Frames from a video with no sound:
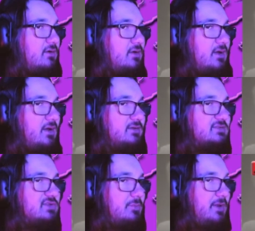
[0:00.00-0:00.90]
Ah,
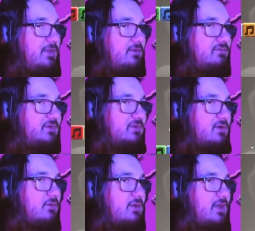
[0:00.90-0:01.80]
stupid elephant.
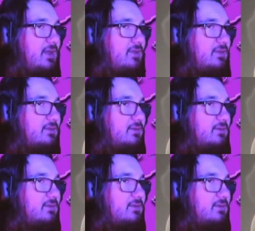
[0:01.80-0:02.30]
Okay.